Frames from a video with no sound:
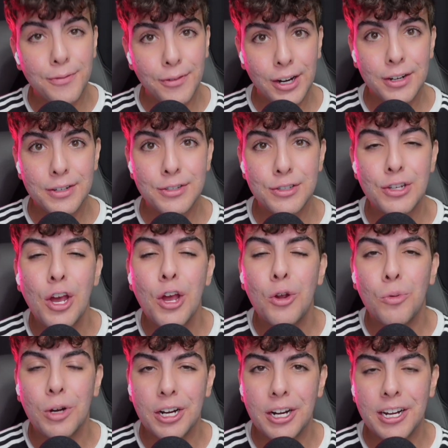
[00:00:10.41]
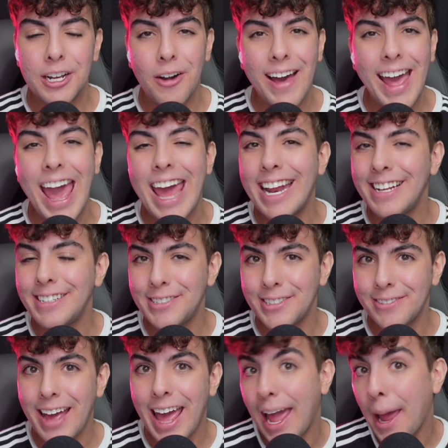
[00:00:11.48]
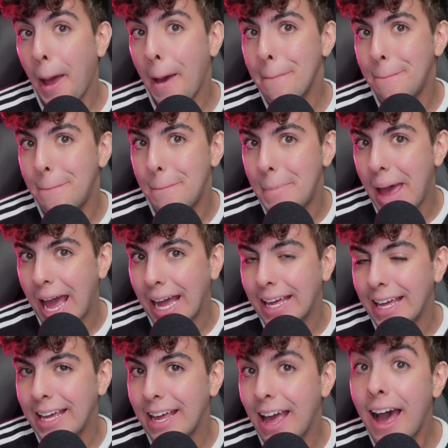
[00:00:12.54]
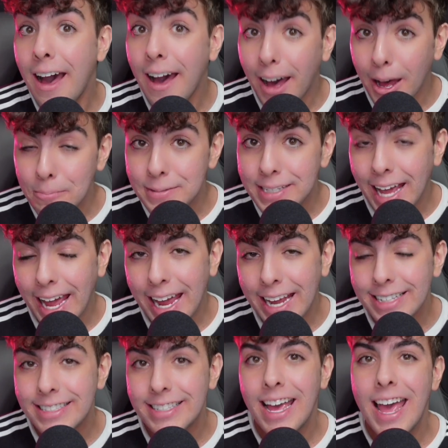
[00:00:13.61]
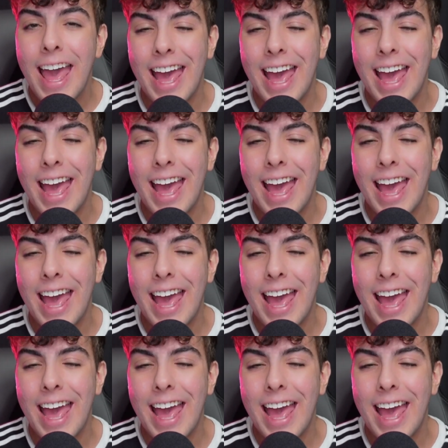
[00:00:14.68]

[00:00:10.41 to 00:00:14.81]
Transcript: First, we're going to go ahead and do a Becky update,